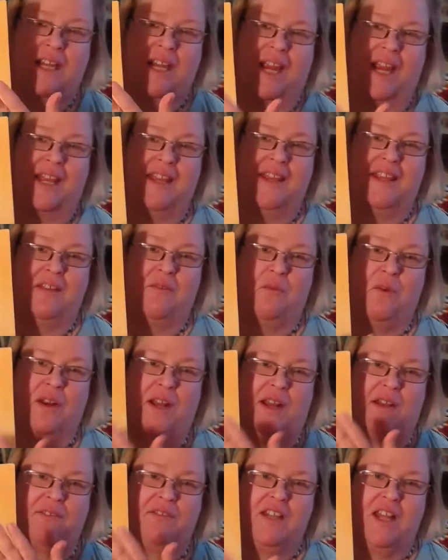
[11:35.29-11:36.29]
And then what
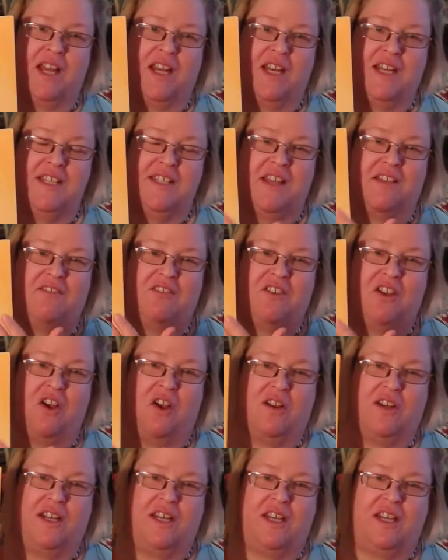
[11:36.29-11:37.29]
I've done is I've
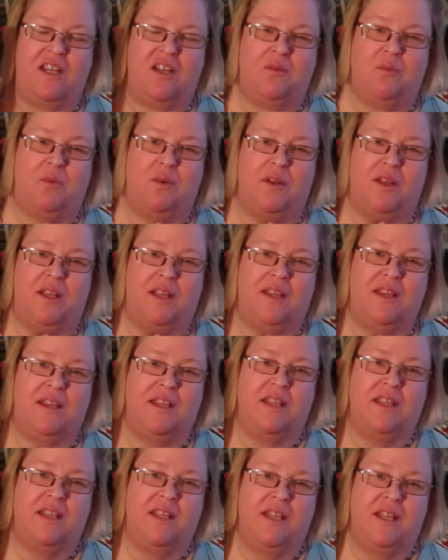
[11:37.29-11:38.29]
gone in with
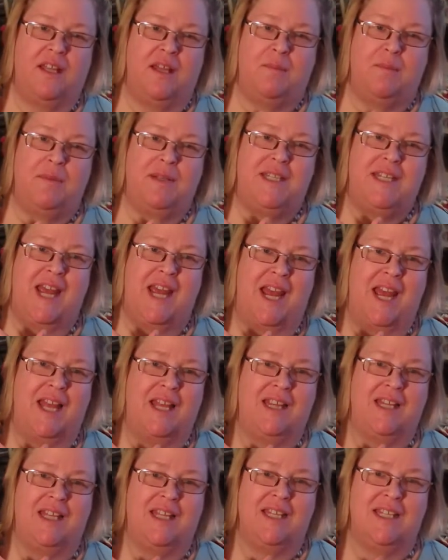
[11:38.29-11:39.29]

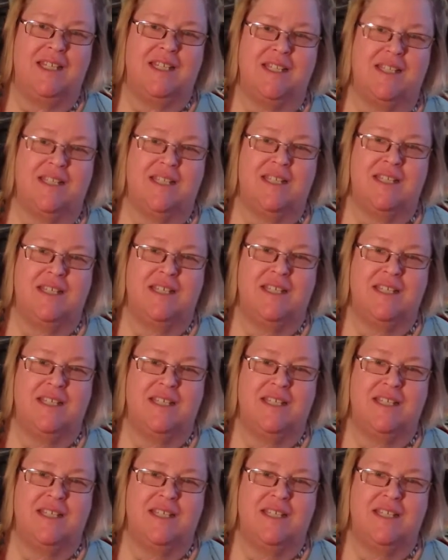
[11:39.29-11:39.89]
metallics